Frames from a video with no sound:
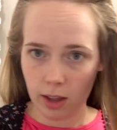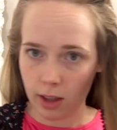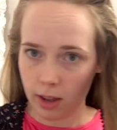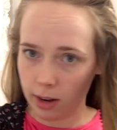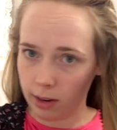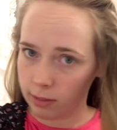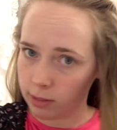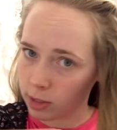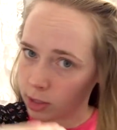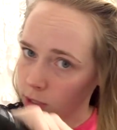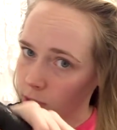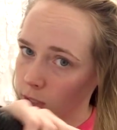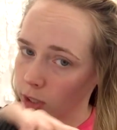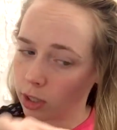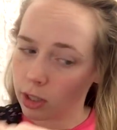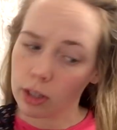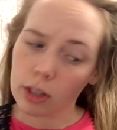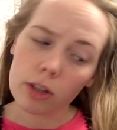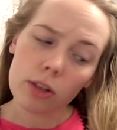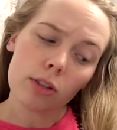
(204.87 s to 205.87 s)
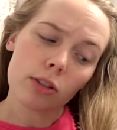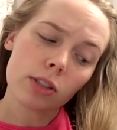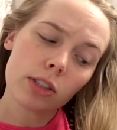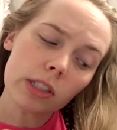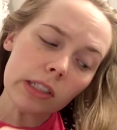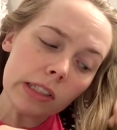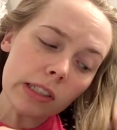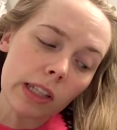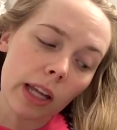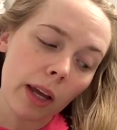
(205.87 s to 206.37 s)
and I'm just gonna use
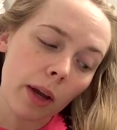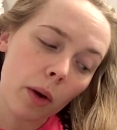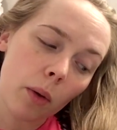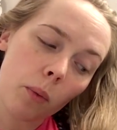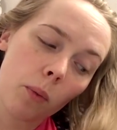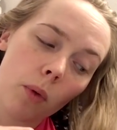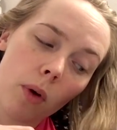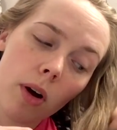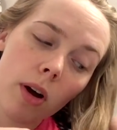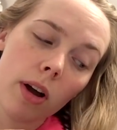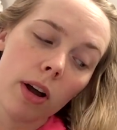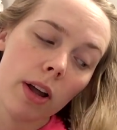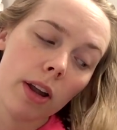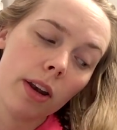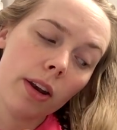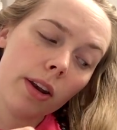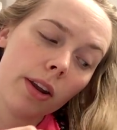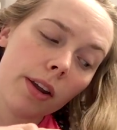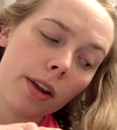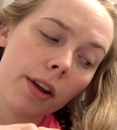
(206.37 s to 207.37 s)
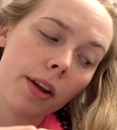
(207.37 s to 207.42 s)
this like a wand.